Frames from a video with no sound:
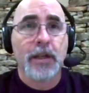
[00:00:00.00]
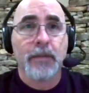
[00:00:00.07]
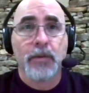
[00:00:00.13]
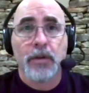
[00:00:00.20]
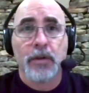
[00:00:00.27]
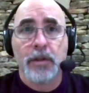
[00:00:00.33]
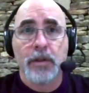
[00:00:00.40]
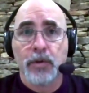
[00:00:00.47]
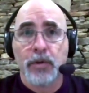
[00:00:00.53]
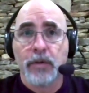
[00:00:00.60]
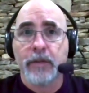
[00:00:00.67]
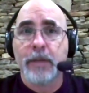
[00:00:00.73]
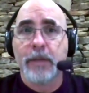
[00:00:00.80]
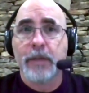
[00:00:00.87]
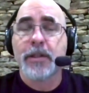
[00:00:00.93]
I'm going to the Bureau
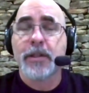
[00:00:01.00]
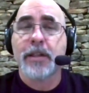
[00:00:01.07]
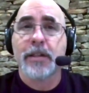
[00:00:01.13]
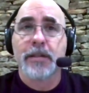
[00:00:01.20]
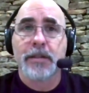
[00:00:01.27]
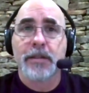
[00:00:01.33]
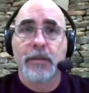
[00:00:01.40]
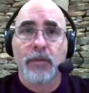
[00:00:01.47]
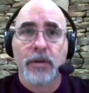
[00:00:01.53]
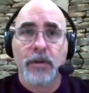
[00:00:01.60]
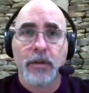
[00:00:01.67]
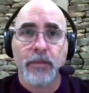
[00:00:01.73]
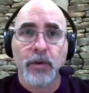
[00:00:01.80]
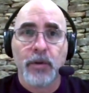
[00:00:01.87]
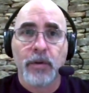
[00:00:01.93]
of Labor Statistics. I'm
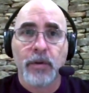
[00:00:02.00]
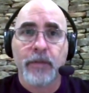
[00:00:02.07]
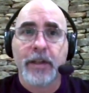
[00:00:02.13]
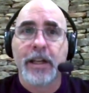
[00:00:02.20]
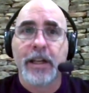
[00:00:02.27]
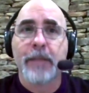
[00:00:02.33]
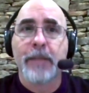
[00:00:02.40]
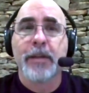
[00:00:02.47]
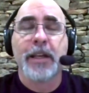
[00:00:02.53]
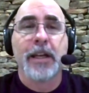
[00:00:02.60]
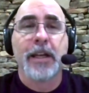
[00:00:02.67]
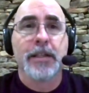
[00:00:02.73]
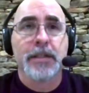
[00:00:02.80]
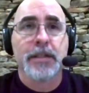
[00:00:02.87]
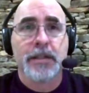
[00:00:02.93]
going to the Bureau of Economic
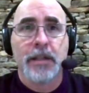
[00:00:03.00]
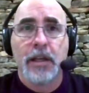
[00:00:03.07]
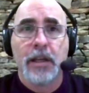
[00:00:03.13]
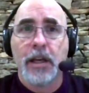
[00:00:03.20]
Analysis.